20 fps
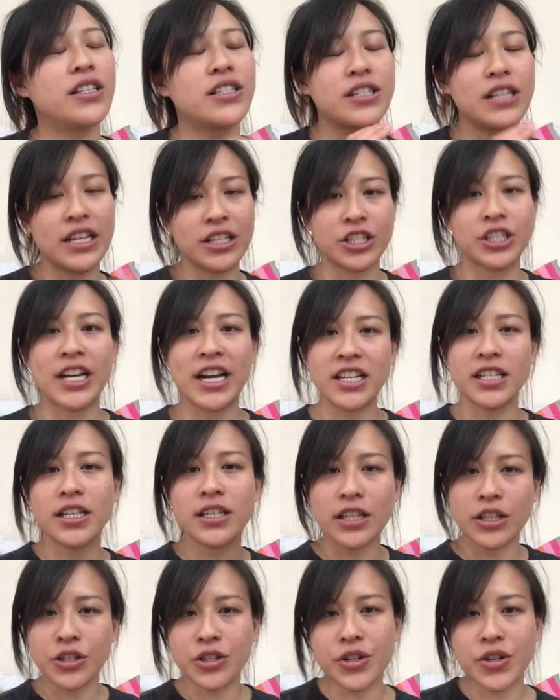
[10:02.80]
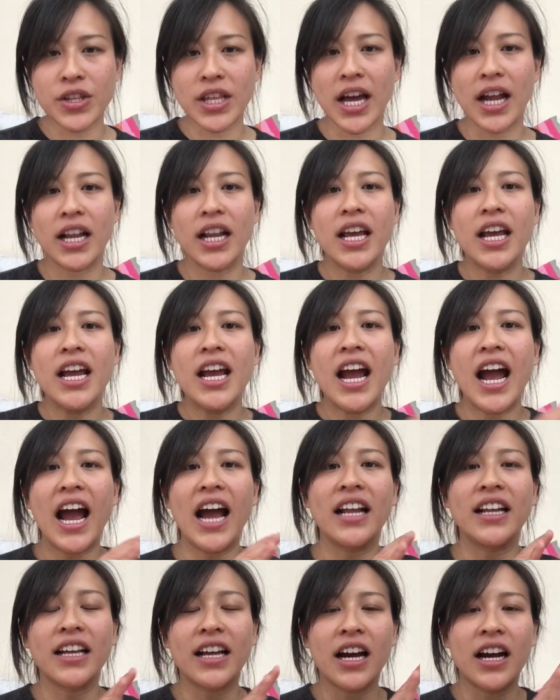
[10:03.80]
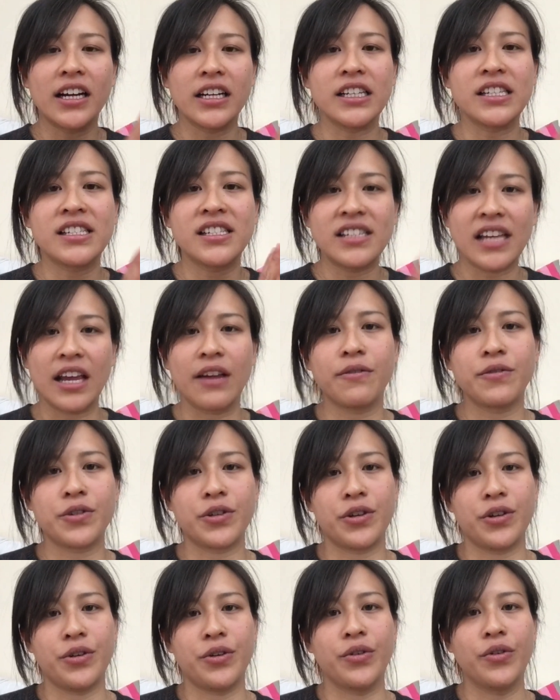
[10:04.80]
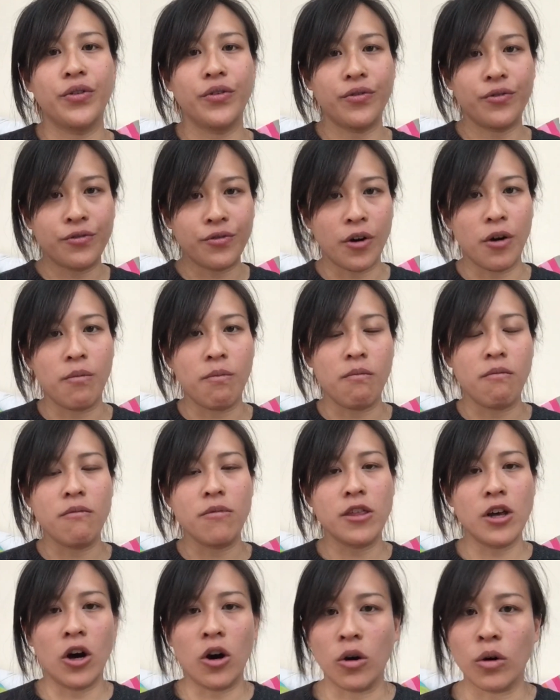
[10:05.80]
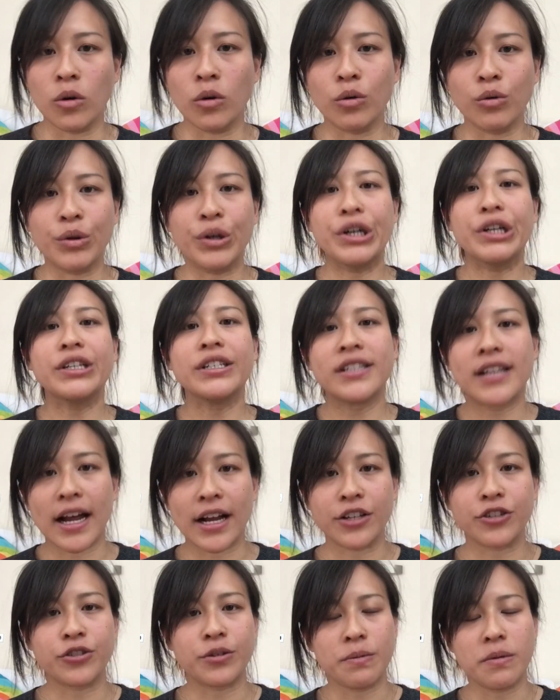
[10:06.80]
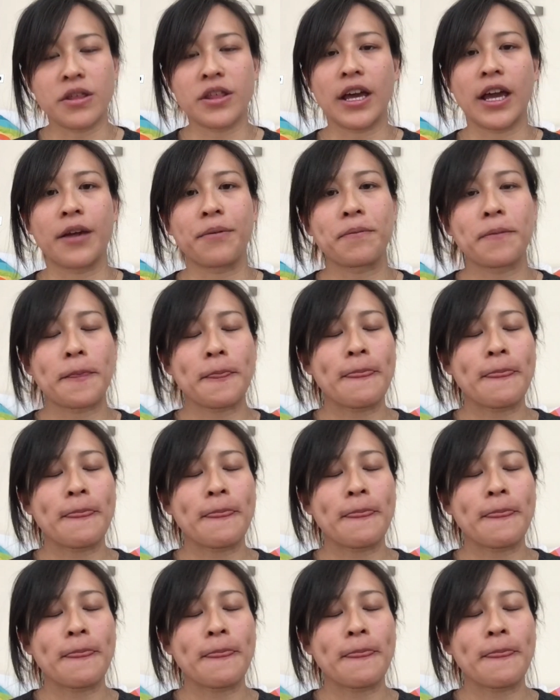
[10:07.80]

let's change this, let's do that. And it kind of saves you from the whole tantrum thing.